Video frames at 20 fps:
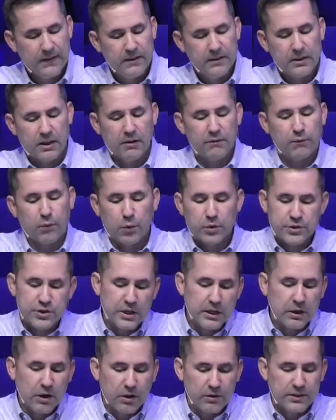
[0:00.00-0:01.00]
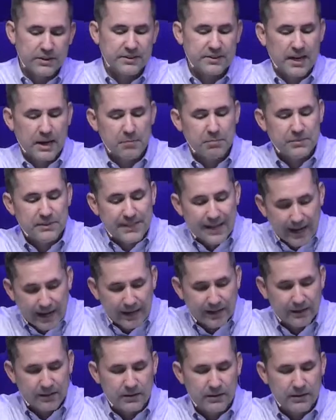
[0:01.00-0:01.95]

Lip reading: Therefore she called his name Dan.